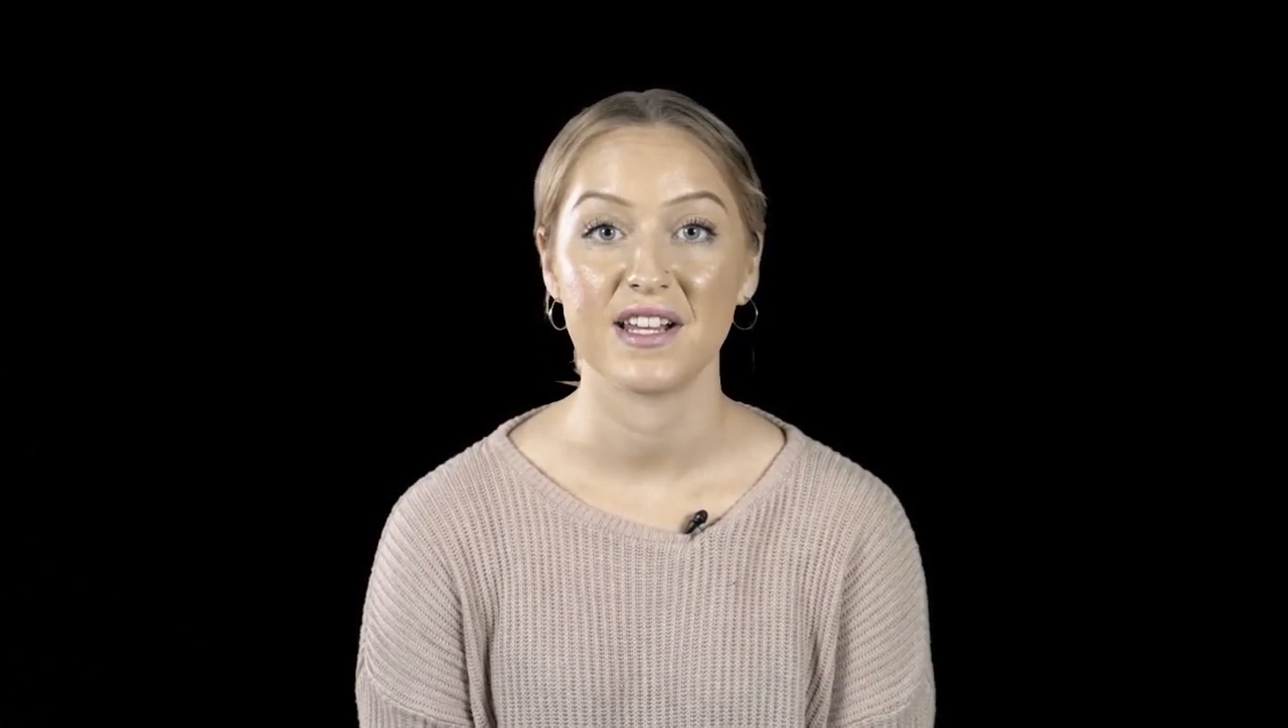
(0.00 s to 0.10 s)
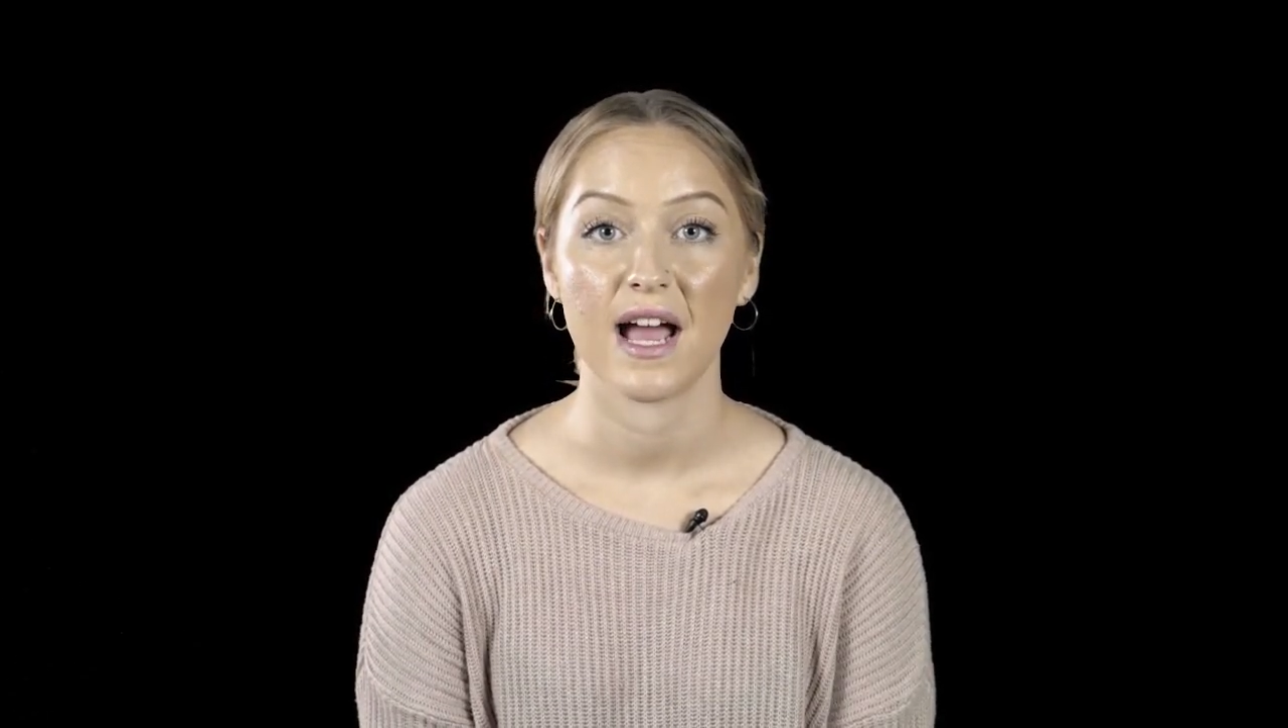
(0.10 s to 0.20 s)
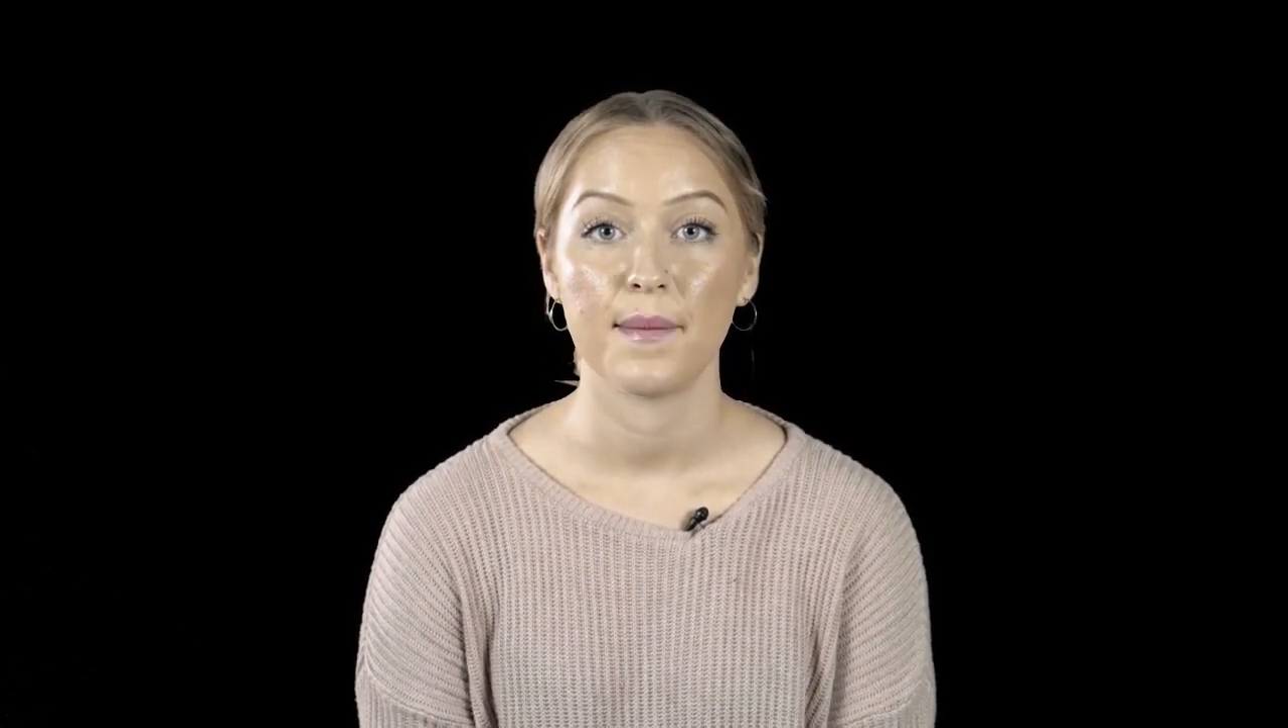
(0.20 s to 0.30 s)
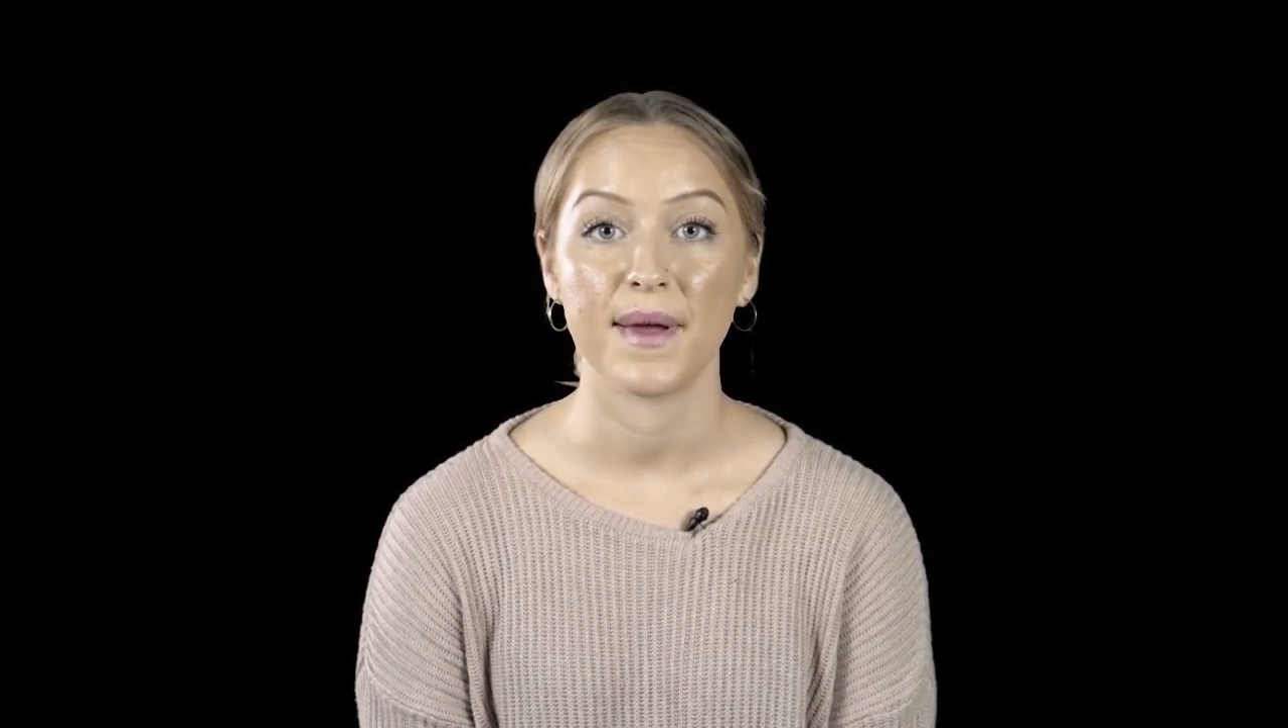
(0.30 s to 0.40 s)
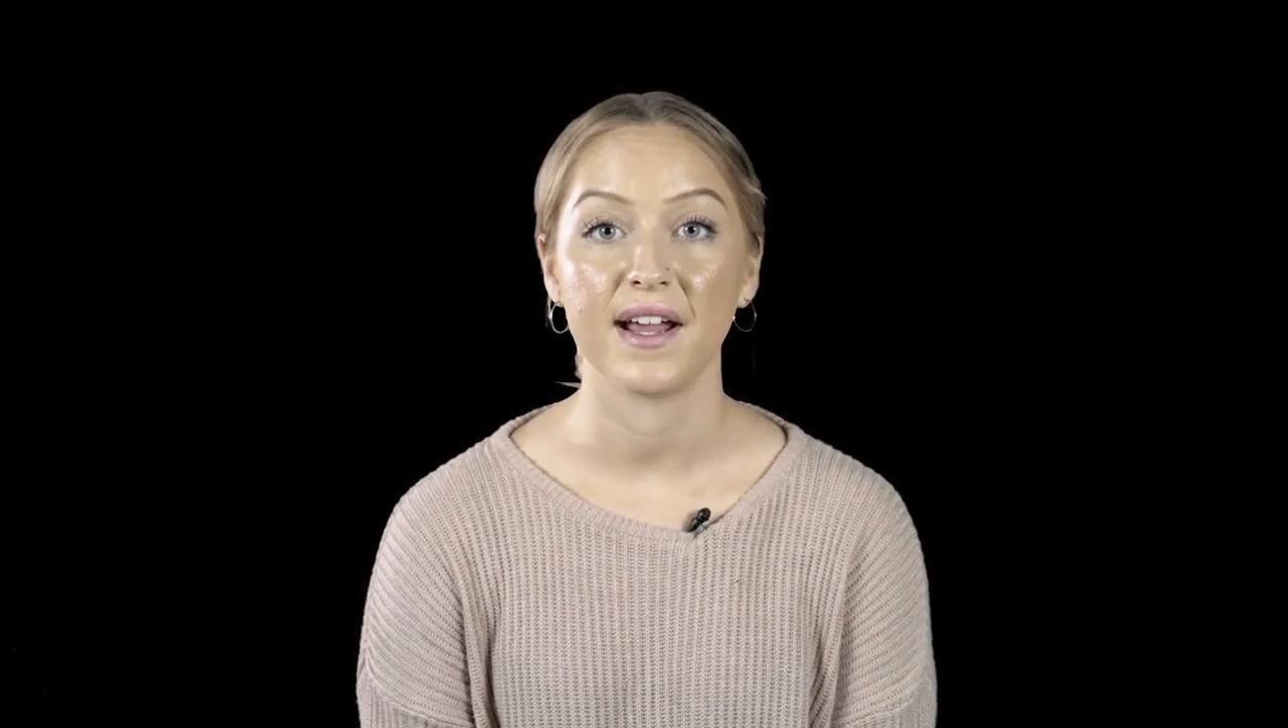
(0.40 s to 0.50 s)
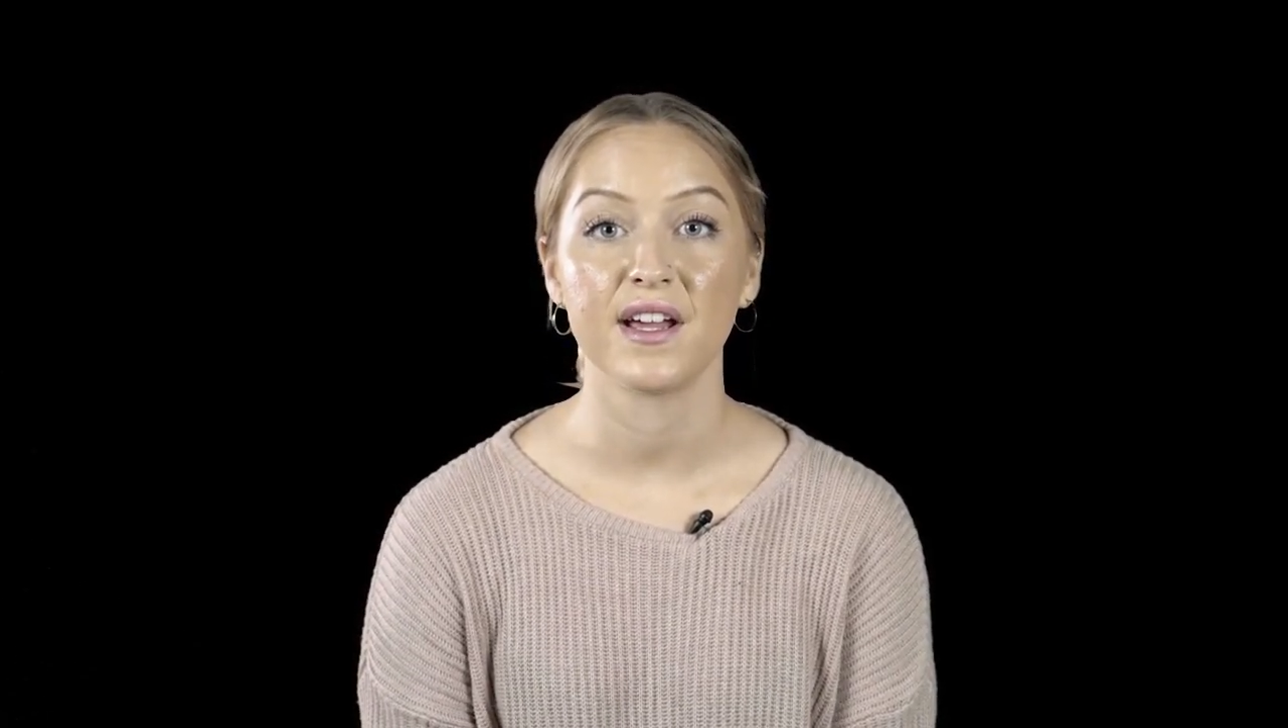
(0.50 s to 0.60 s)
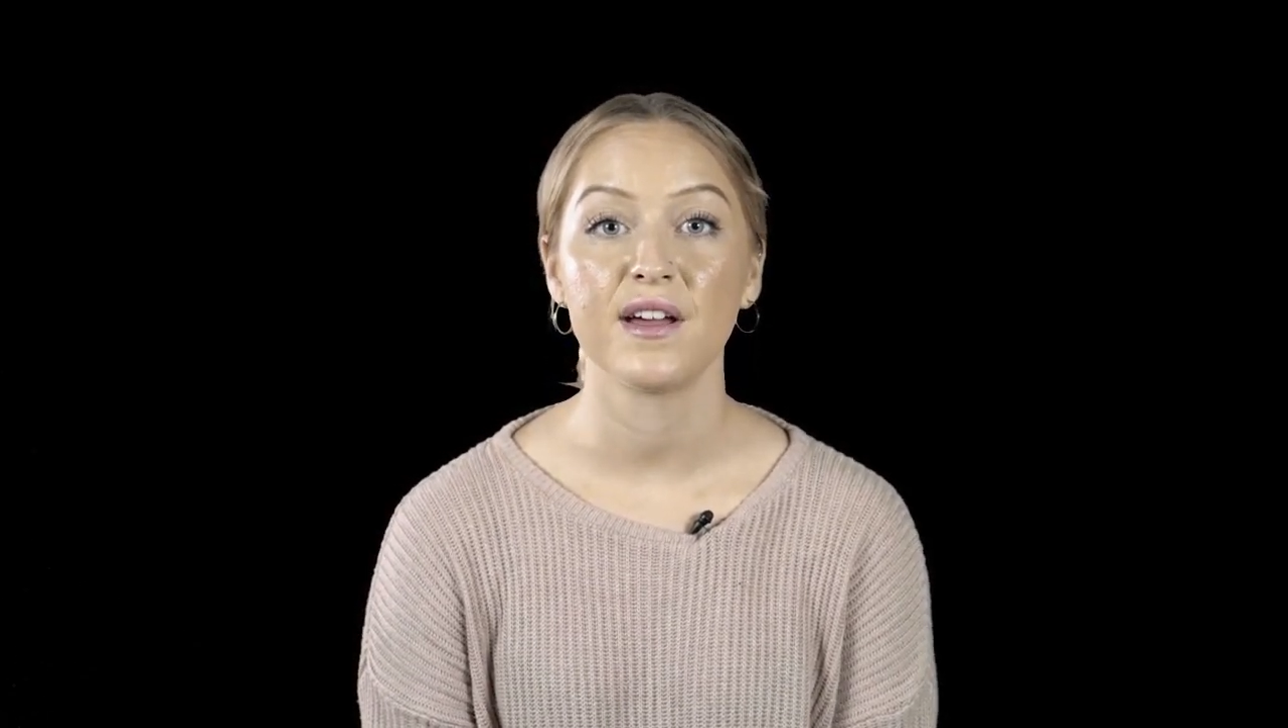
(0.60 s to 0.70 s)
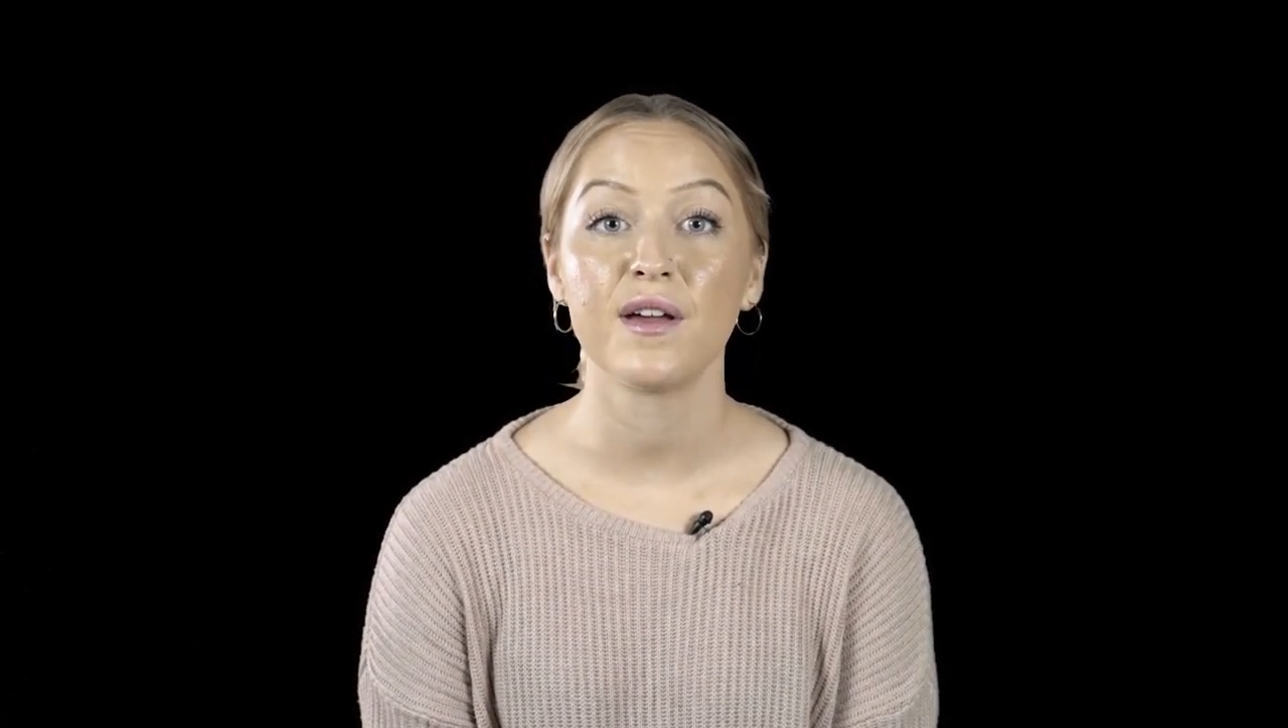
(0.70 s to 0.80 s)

topic